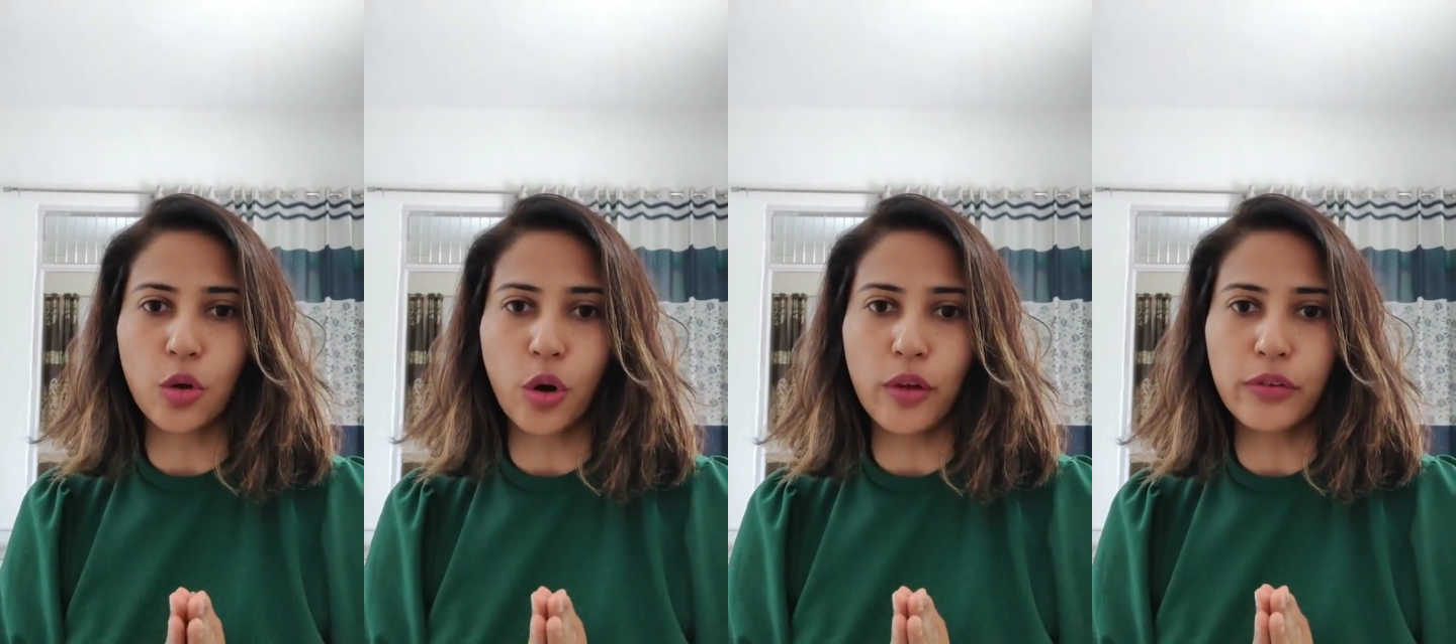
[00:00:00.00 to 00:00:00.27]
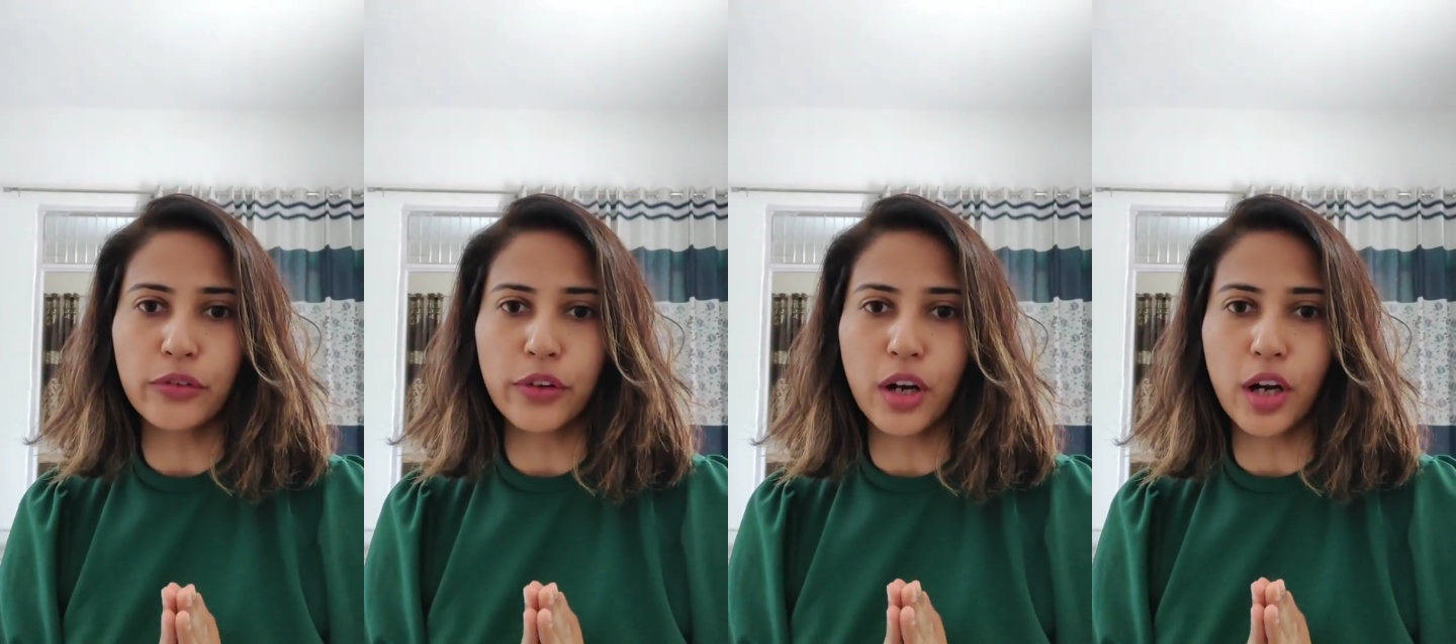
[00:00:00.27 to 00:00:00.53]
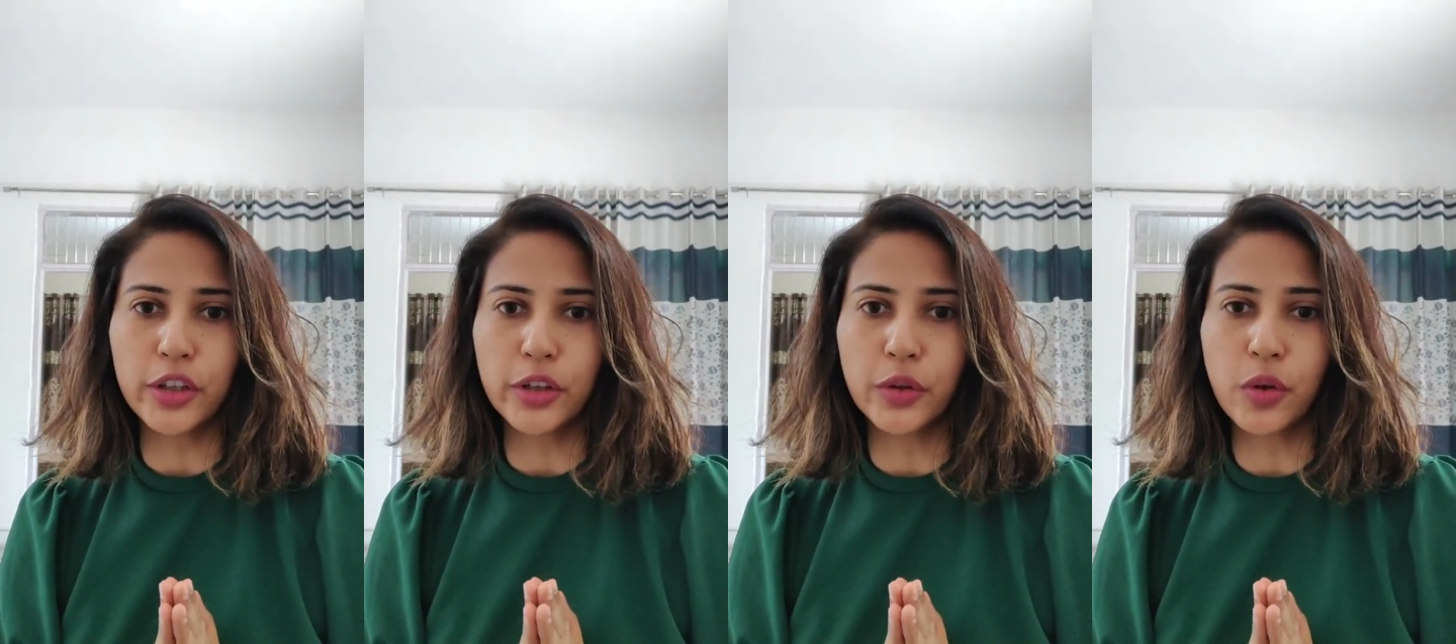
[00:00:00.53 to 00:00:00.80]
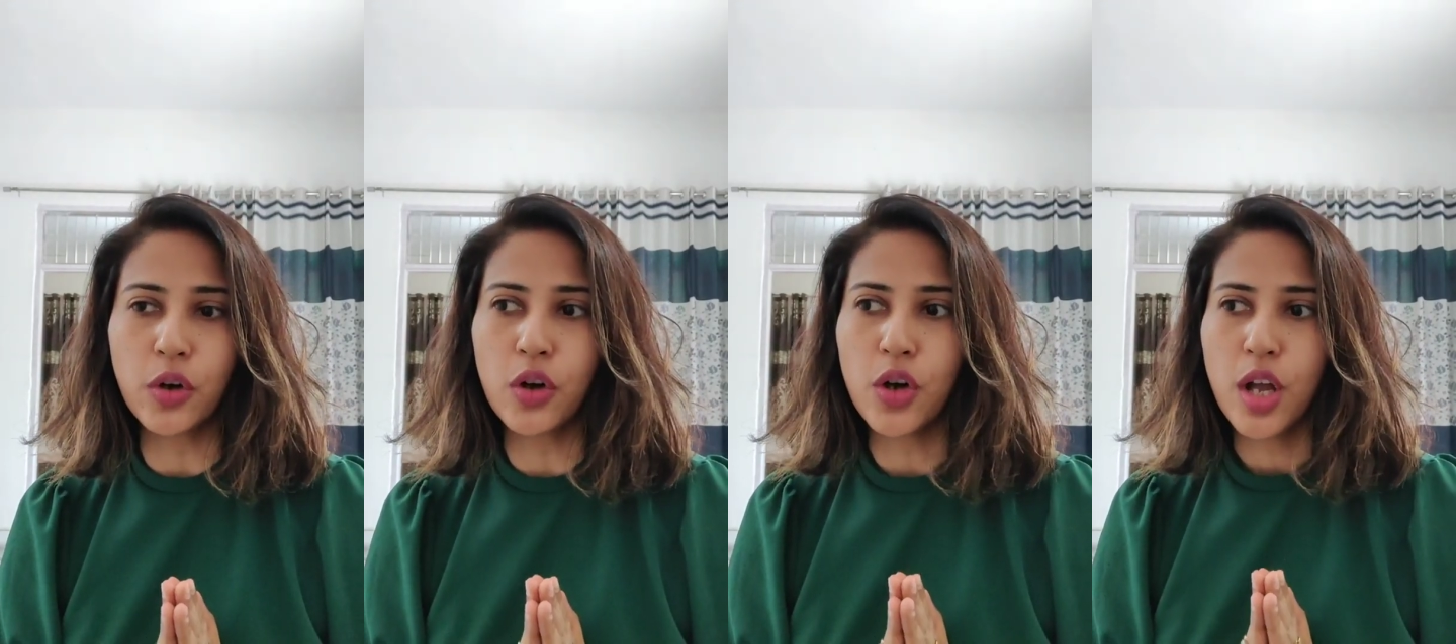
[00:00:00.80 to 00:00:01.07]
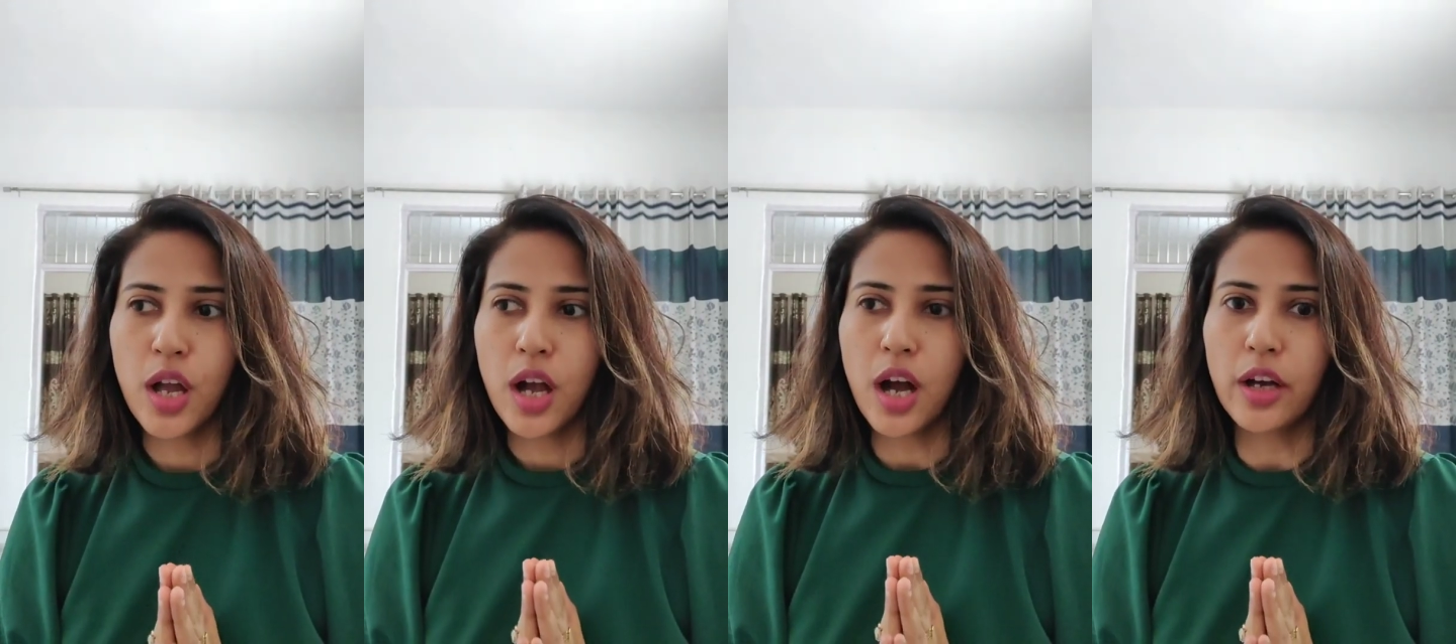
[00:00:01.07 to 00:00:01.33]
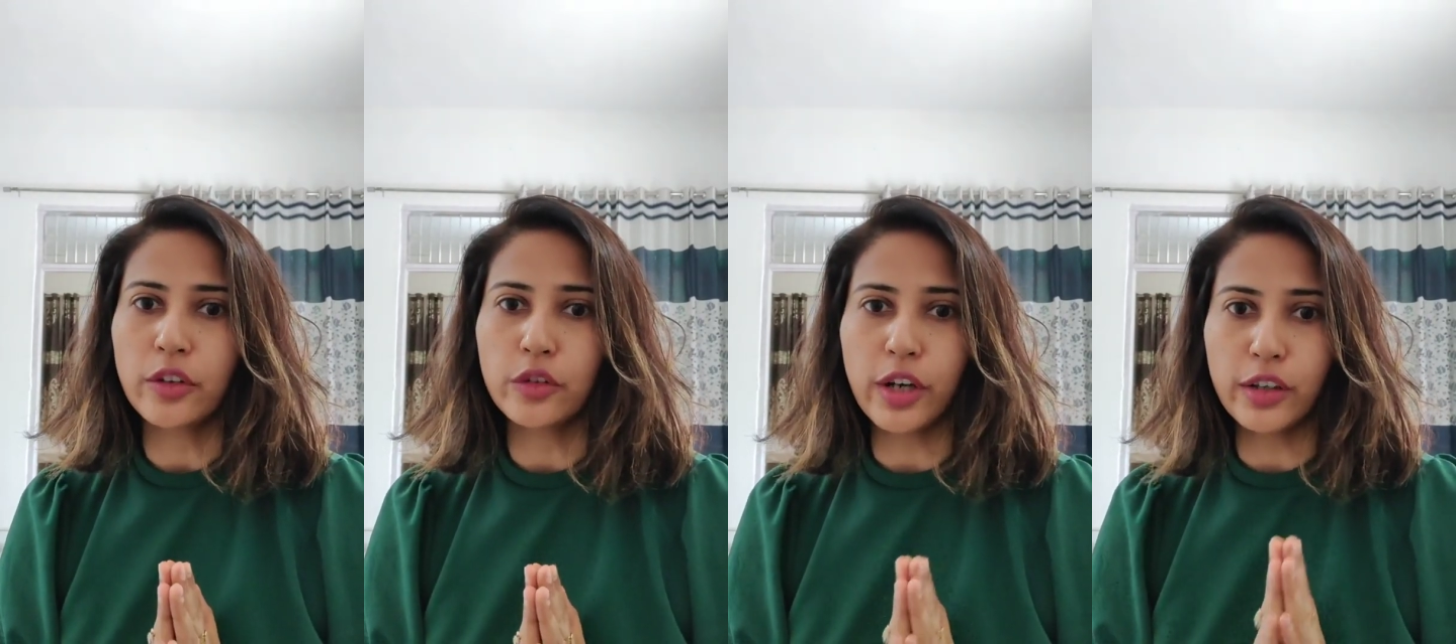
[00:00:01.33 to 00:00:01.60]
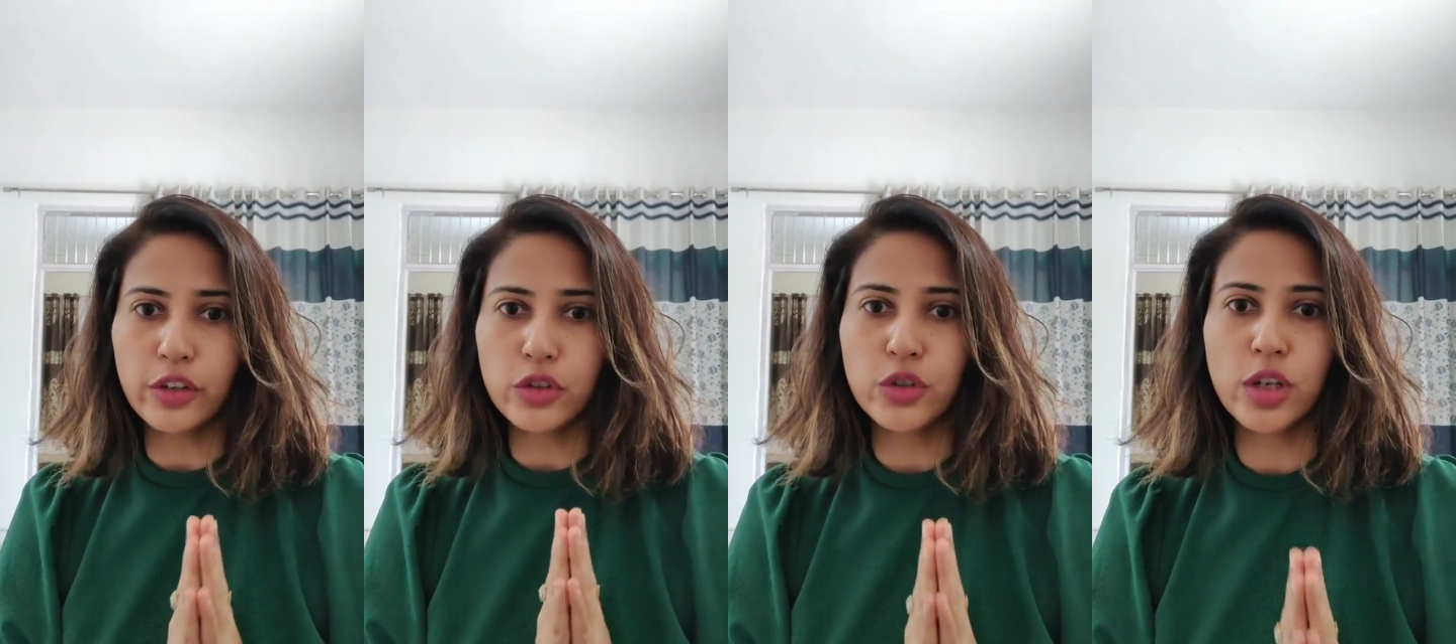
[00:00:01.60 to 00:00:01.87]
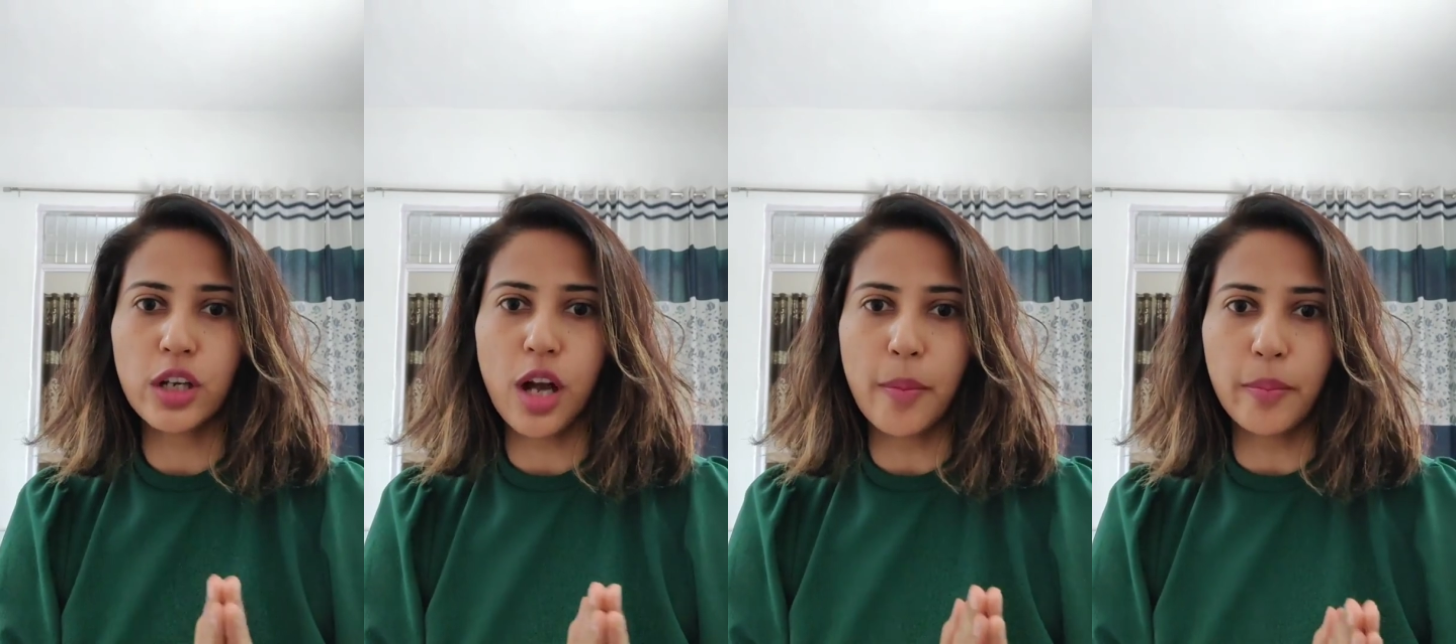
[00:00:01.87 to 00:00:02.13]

lot of traditional